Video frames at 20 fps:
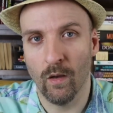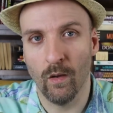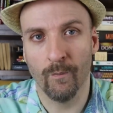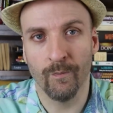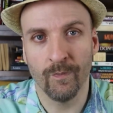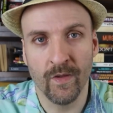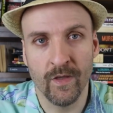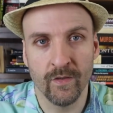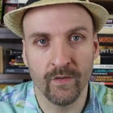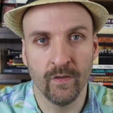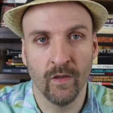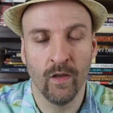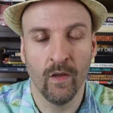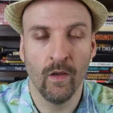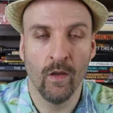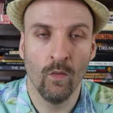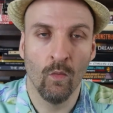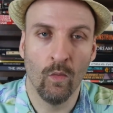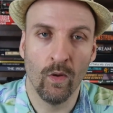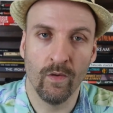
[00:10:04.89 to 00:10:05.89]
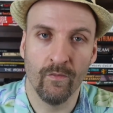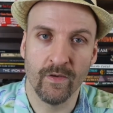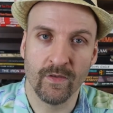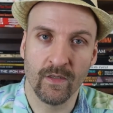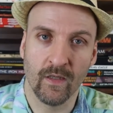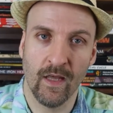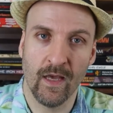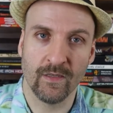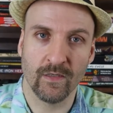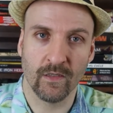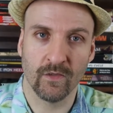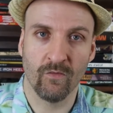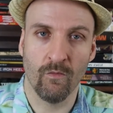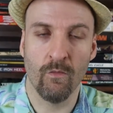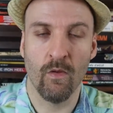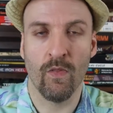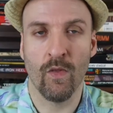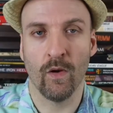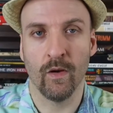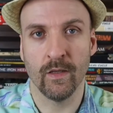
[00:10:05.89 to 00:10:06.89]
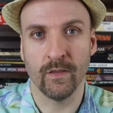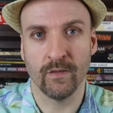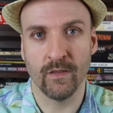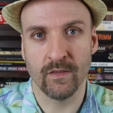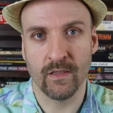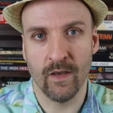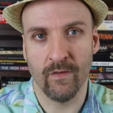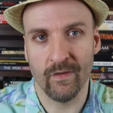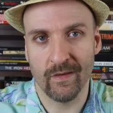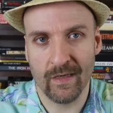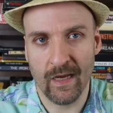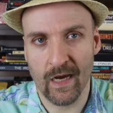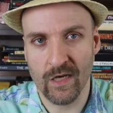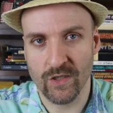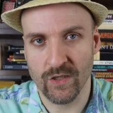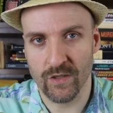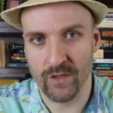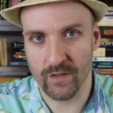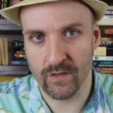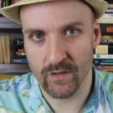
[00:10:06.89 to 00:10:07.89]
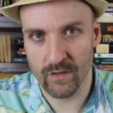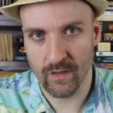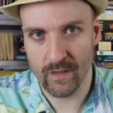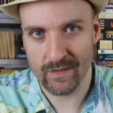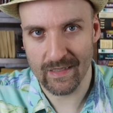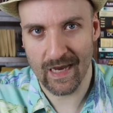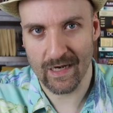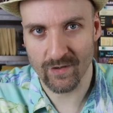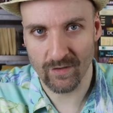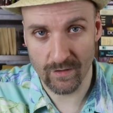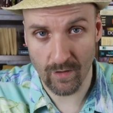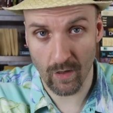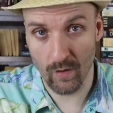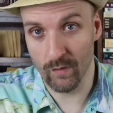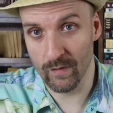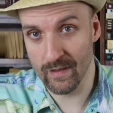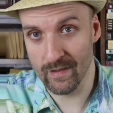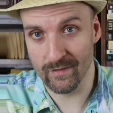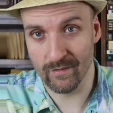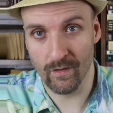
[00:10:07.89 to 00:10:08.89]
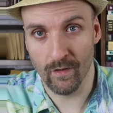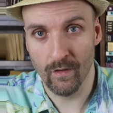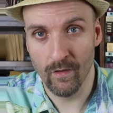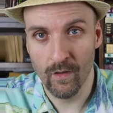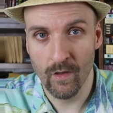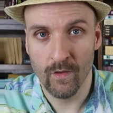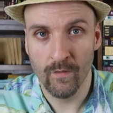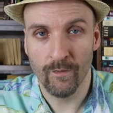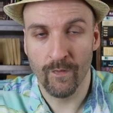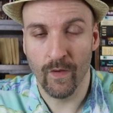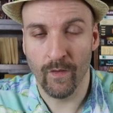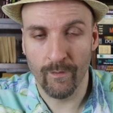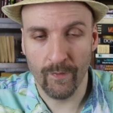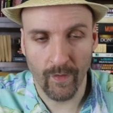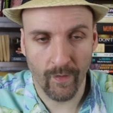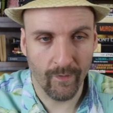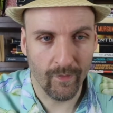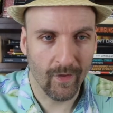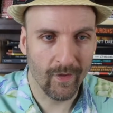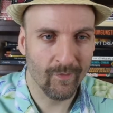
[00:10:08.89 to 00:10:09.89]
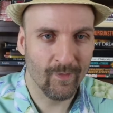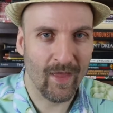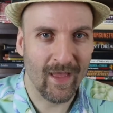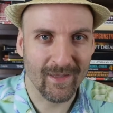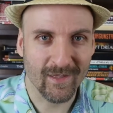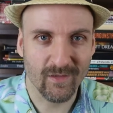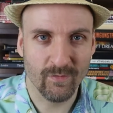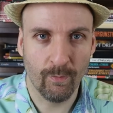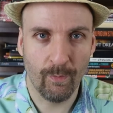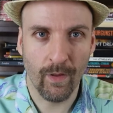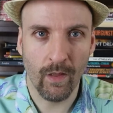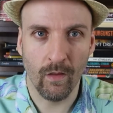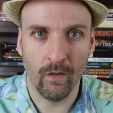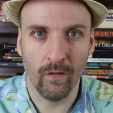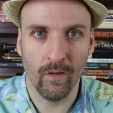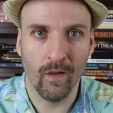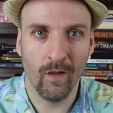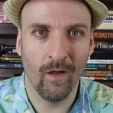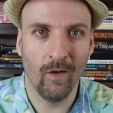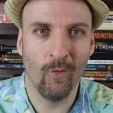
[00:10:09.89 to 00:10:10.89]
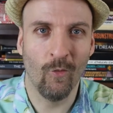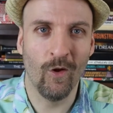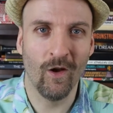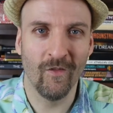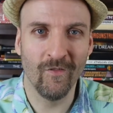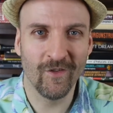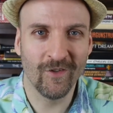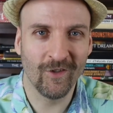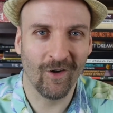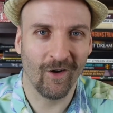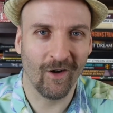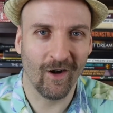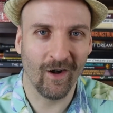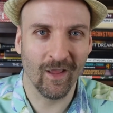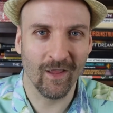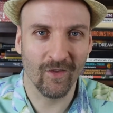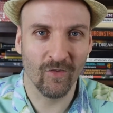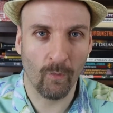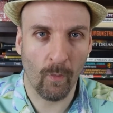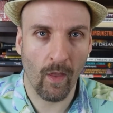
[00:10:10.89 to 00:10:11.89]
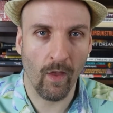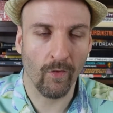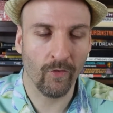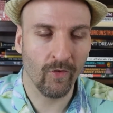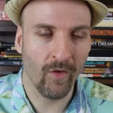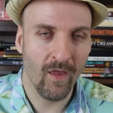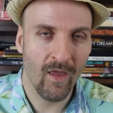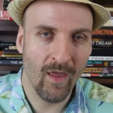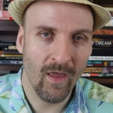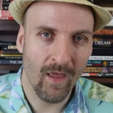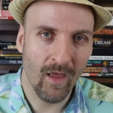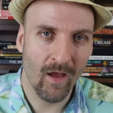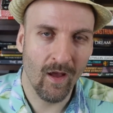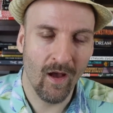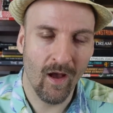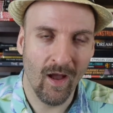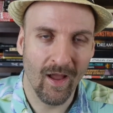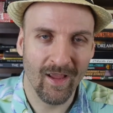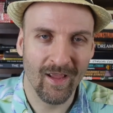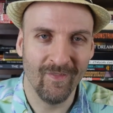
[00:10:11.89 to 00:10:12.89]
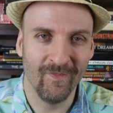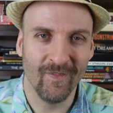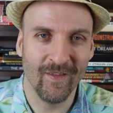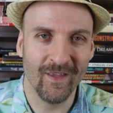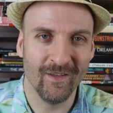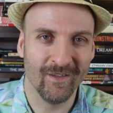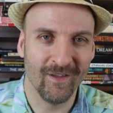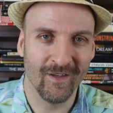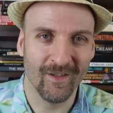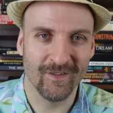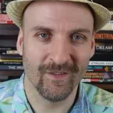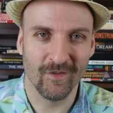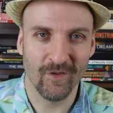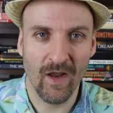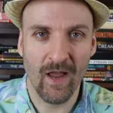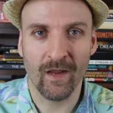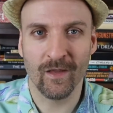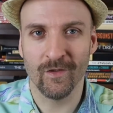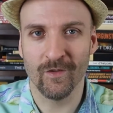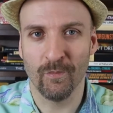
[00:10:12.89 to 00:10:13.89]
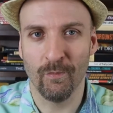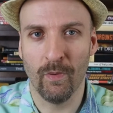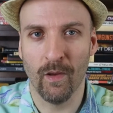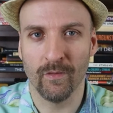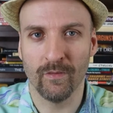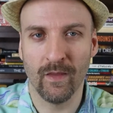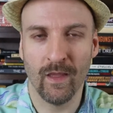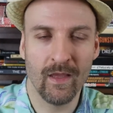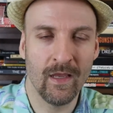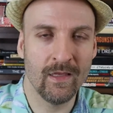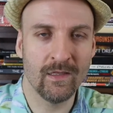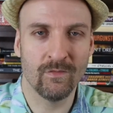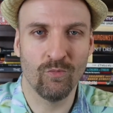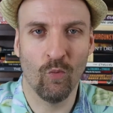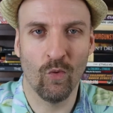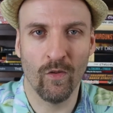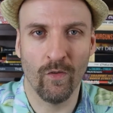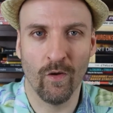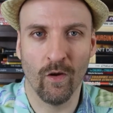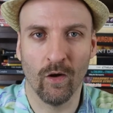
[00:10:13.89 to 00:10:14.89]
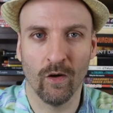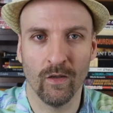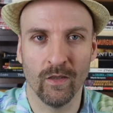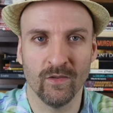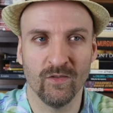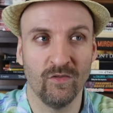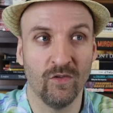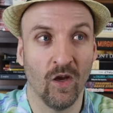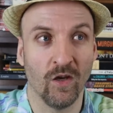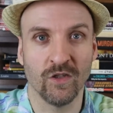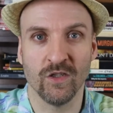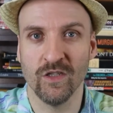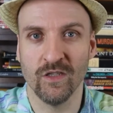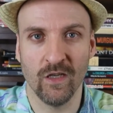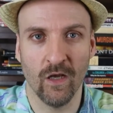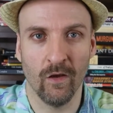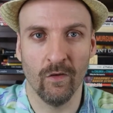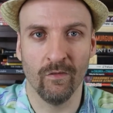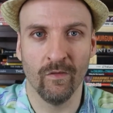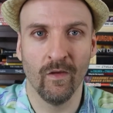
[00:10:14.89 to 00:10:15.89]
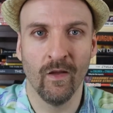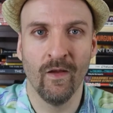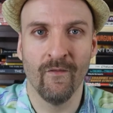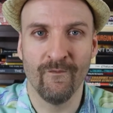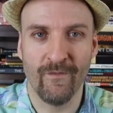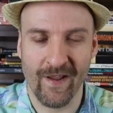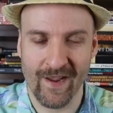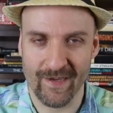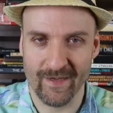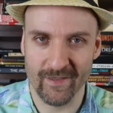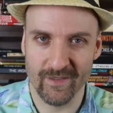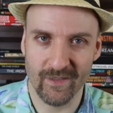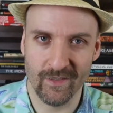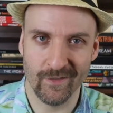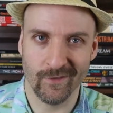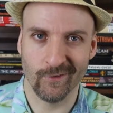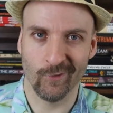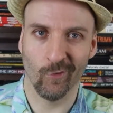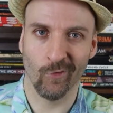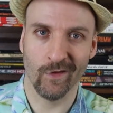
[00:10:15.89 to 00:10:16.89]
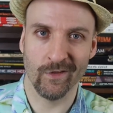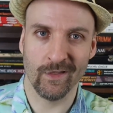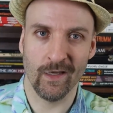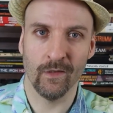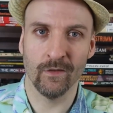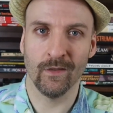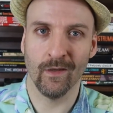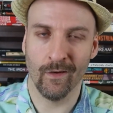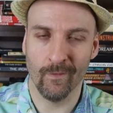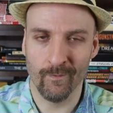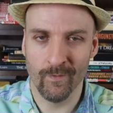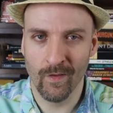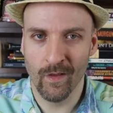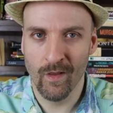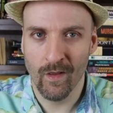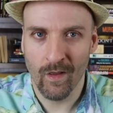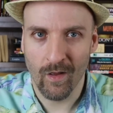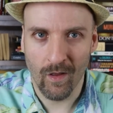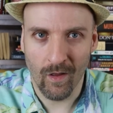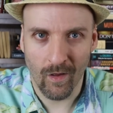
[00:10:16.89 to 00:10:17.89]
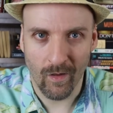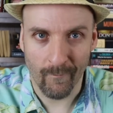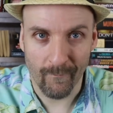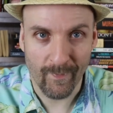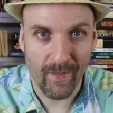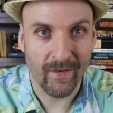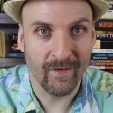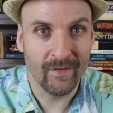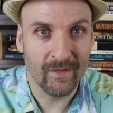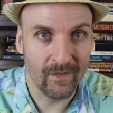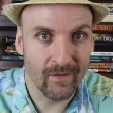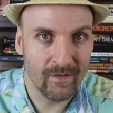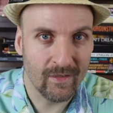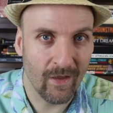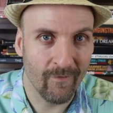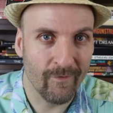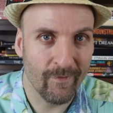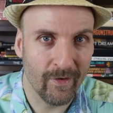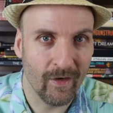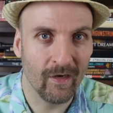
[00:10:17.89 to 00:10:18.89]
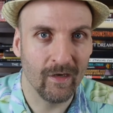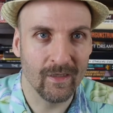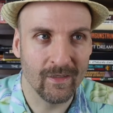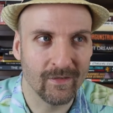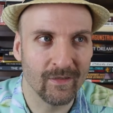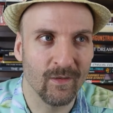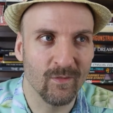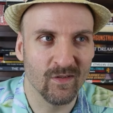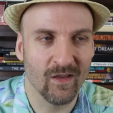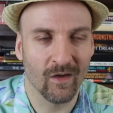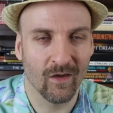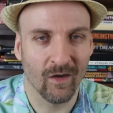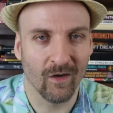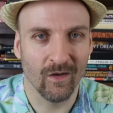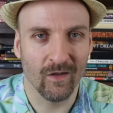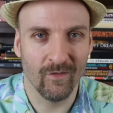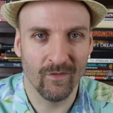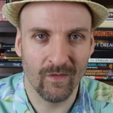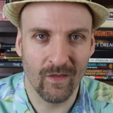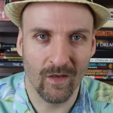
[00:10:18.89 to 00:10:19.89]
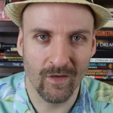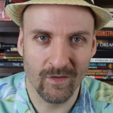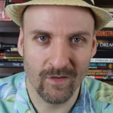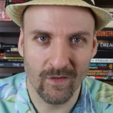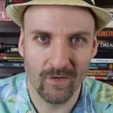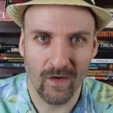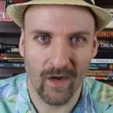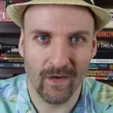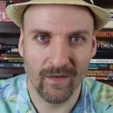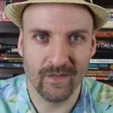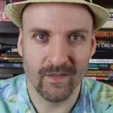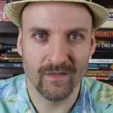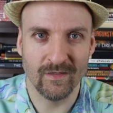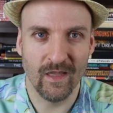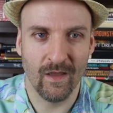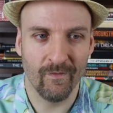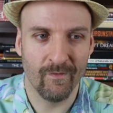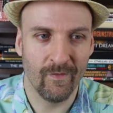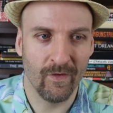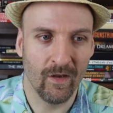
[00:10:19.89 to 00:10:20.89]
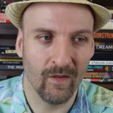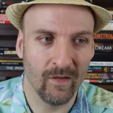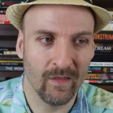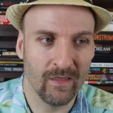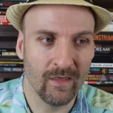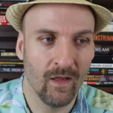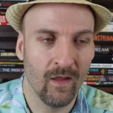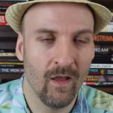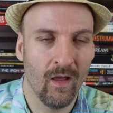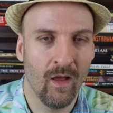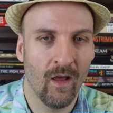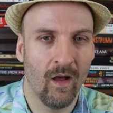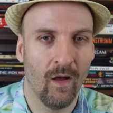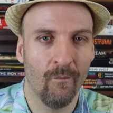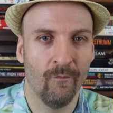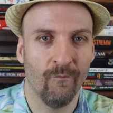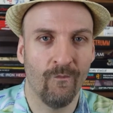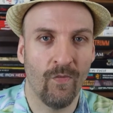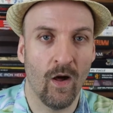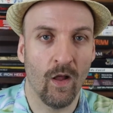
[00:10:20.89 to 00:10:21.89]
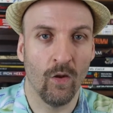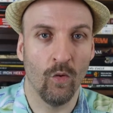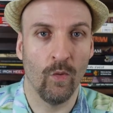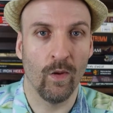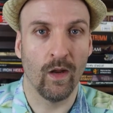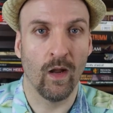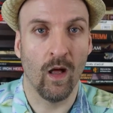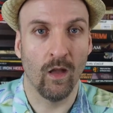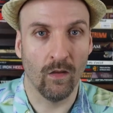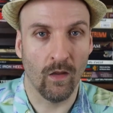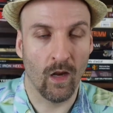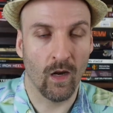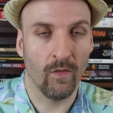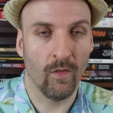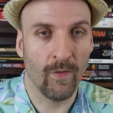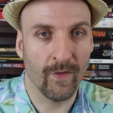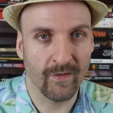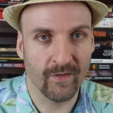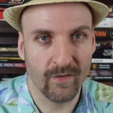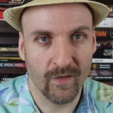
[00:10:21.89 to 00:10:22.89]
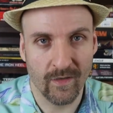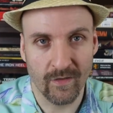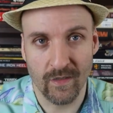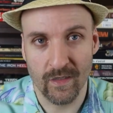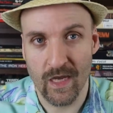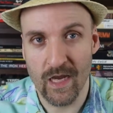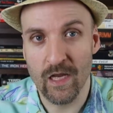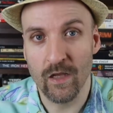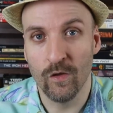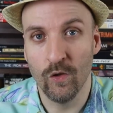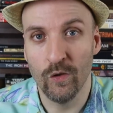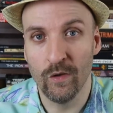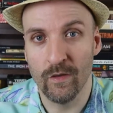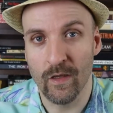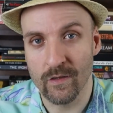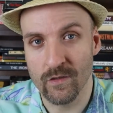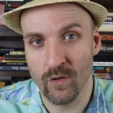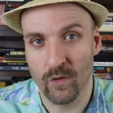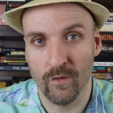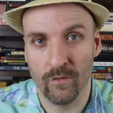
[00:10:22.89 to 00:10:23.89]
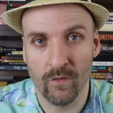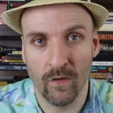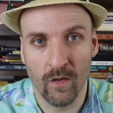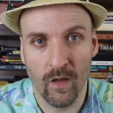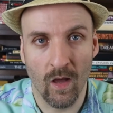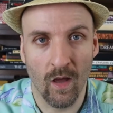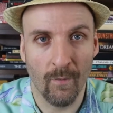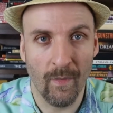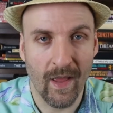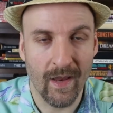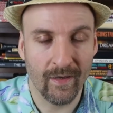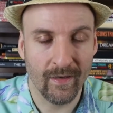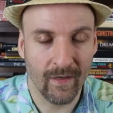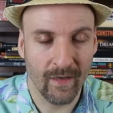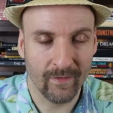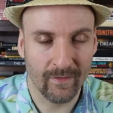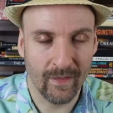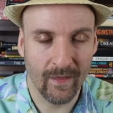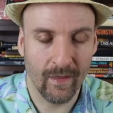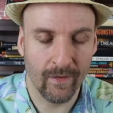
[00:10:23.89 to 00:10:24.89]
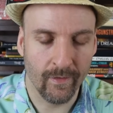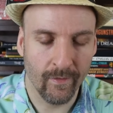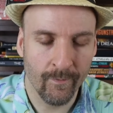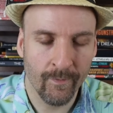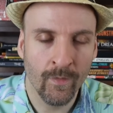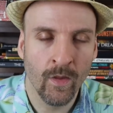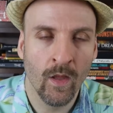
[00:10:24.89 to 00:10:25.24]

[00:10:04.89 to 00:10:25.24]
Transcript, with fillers: Um, his one of his classics from the 30s, the Seven Geases, is, is actually not only is the, the, the, the that spell uh, one of the starting spells uh, in, in Dungeons and Dragons, but the, it's one of the earliest dungeon delve fantasy stories out there, um, and definitely seems like early Dungeons and Dragons is definitely um, following a lot of the things it does, including that sort of um, ending at the end.